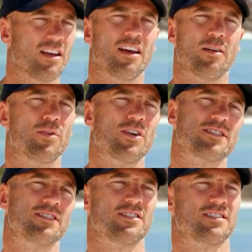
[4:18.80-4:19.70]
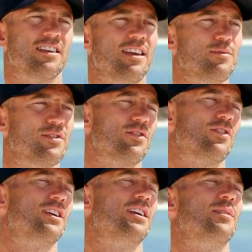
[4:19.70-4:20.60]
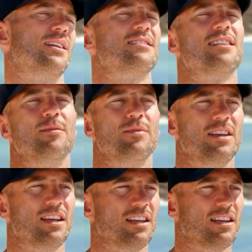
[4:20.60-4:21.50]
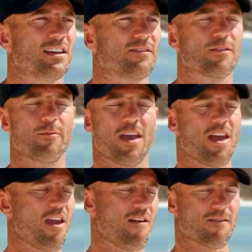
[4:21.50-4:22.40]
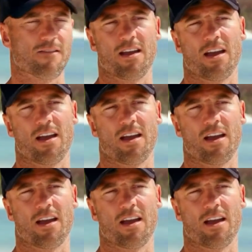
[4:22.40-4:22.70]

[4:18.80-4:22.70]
a person just keeps talking about the same thing from every